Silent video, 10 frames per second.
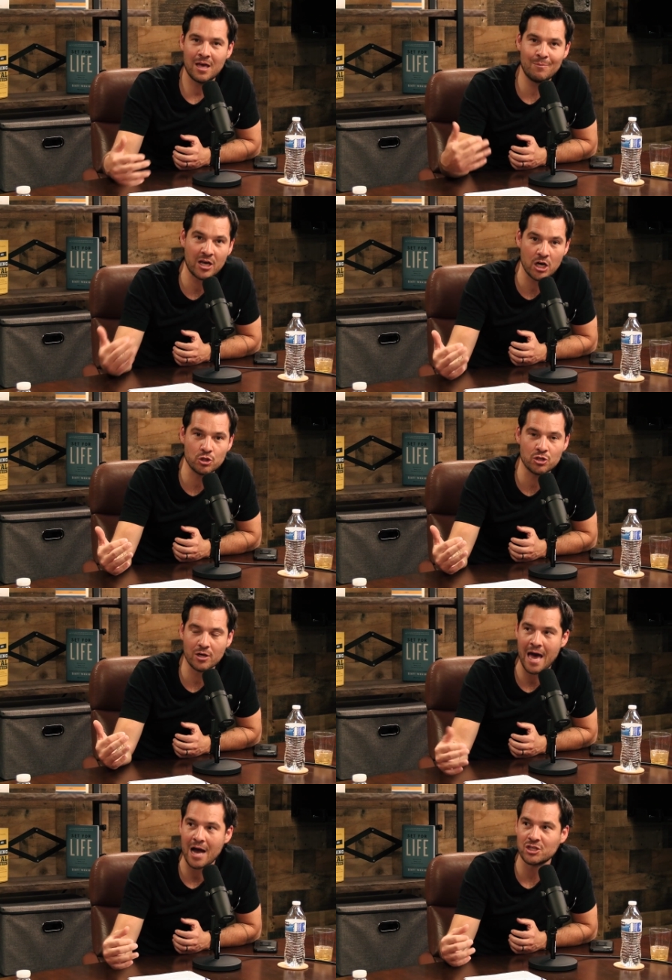And because you
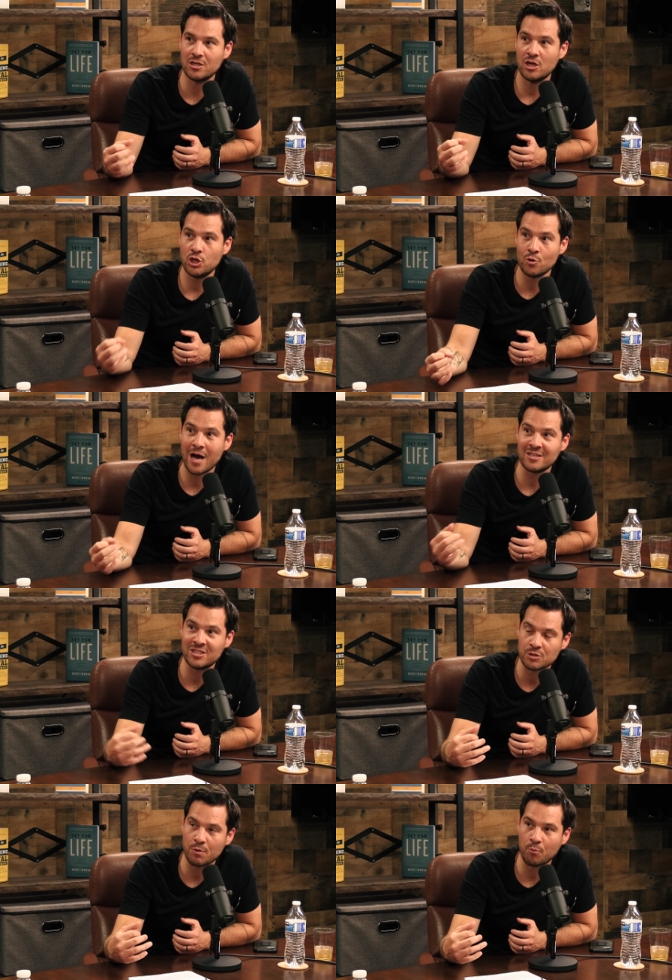took action, you got
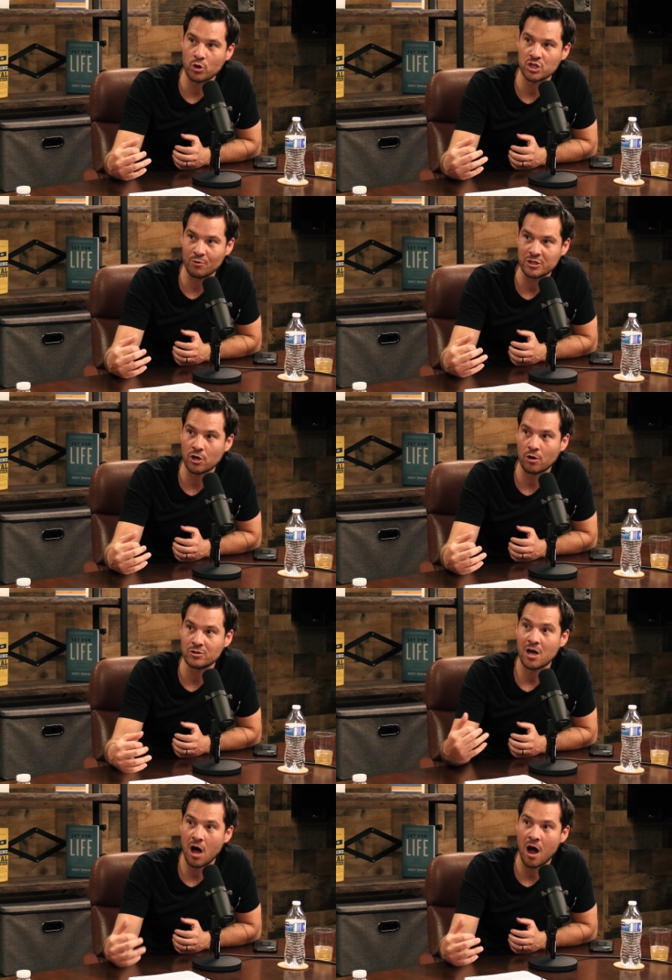disproportionate
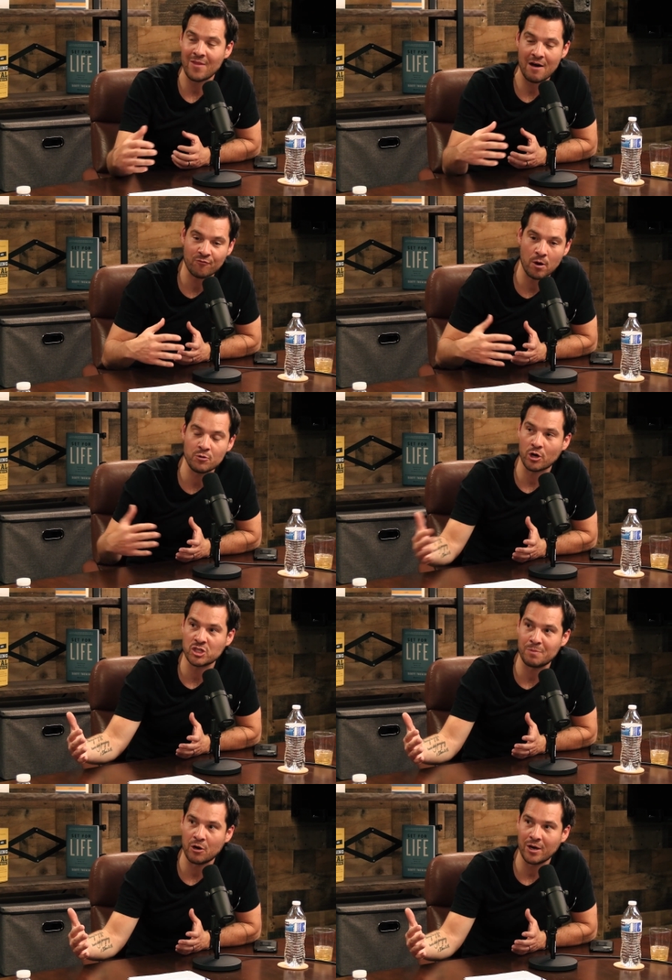returns on that from your
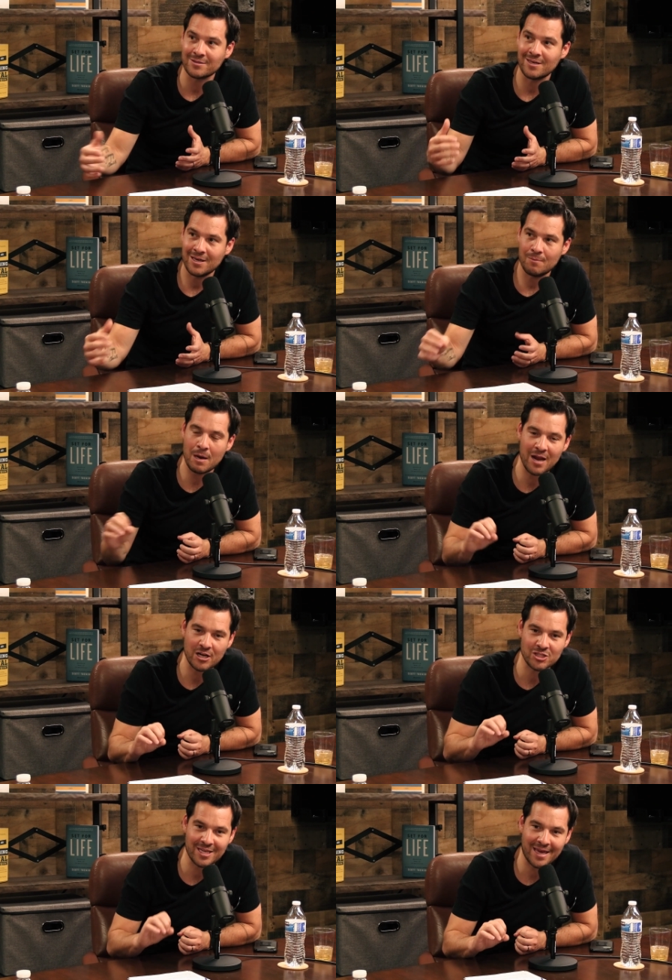experience. Yep. Maybe
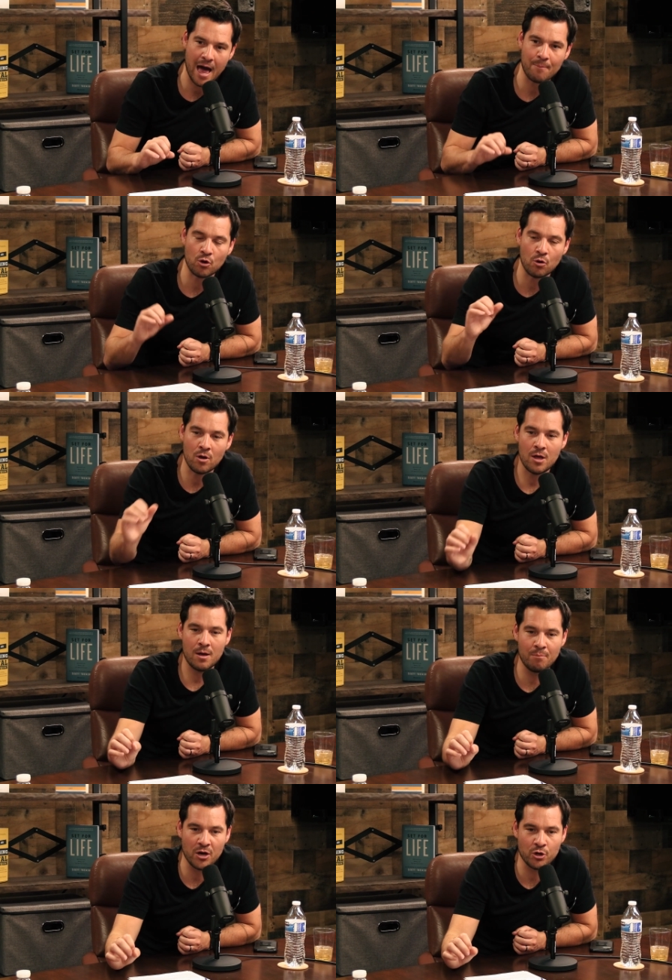not just the capital,
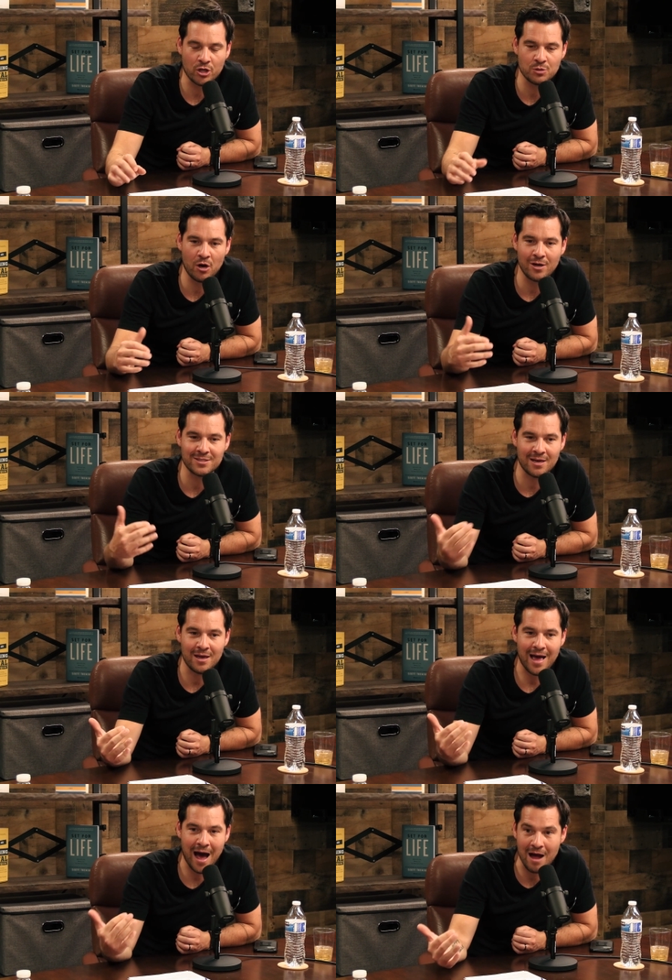but your experience. And
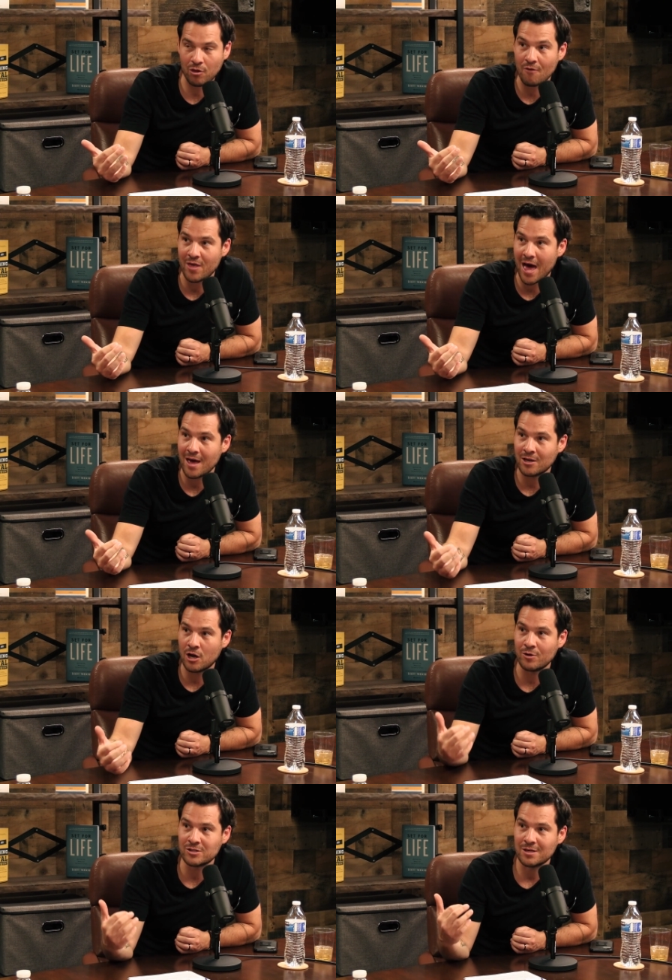I love that, you
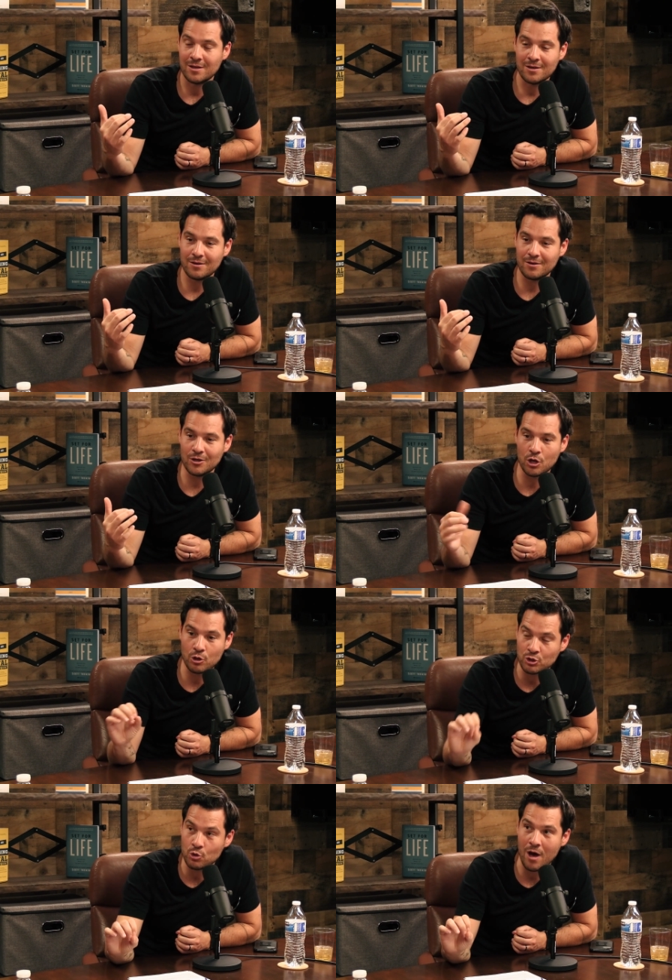know, is, you know,
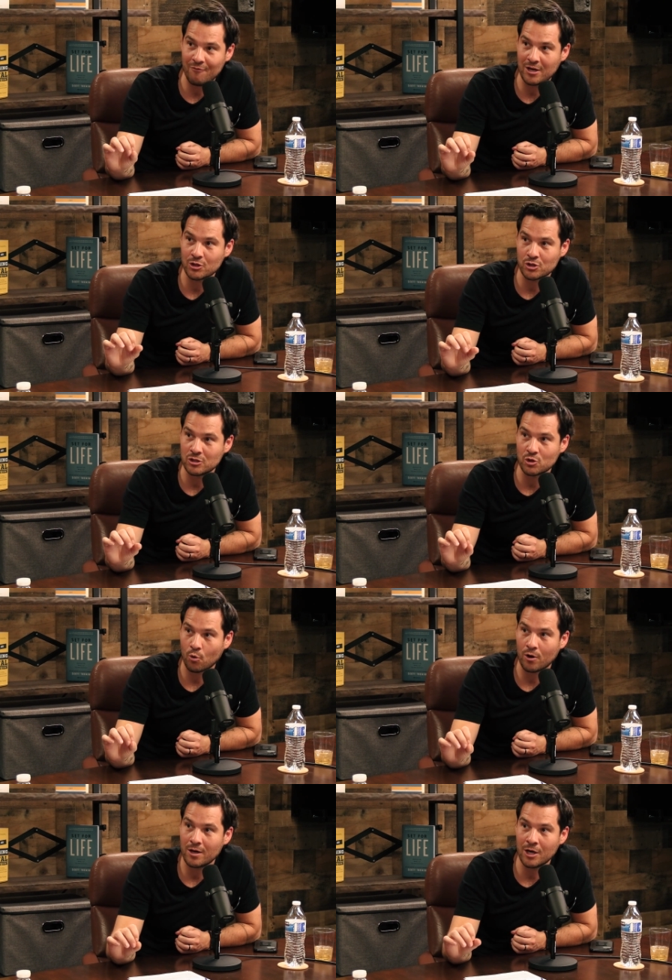you do have an interesting
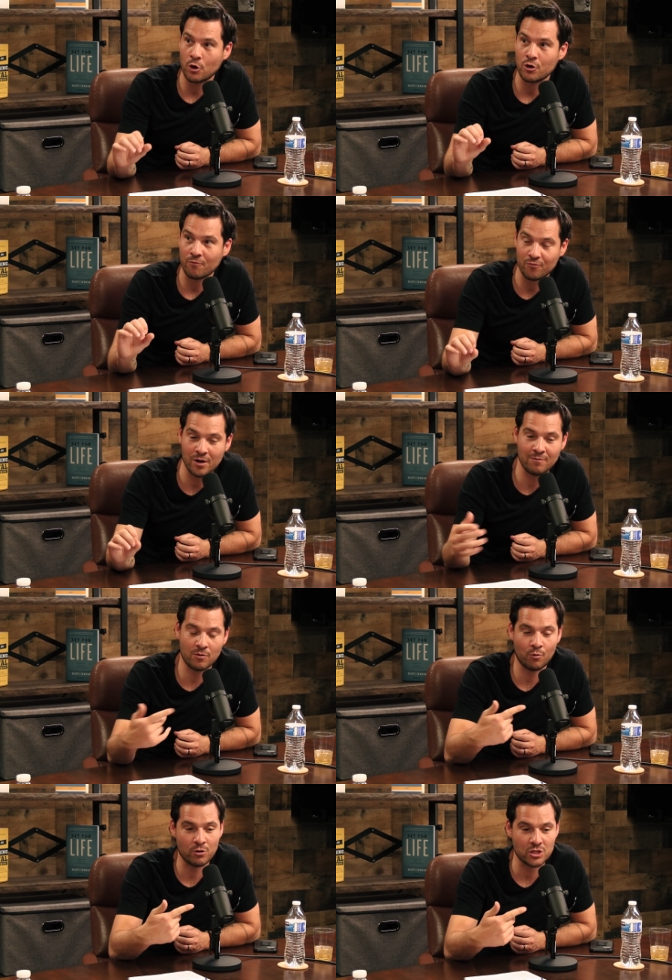story, you know, you're,
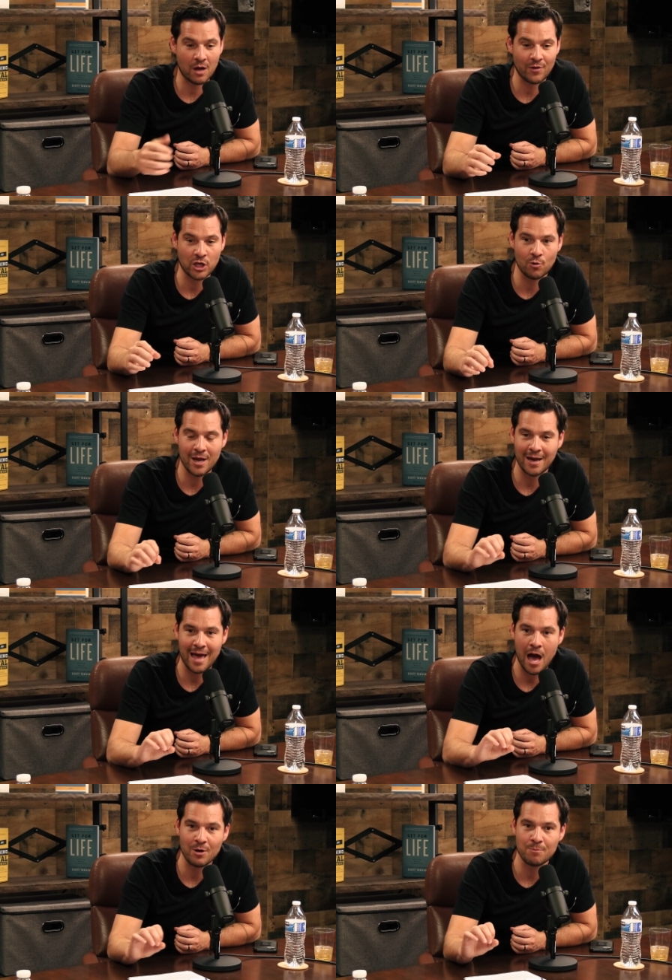and we were just on the Q and A, and
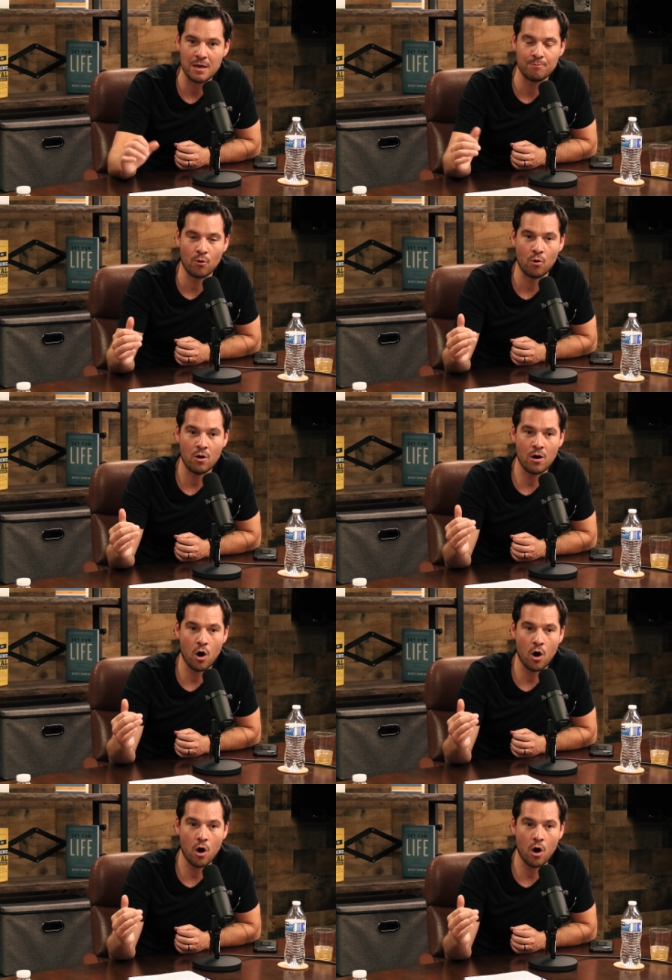how many people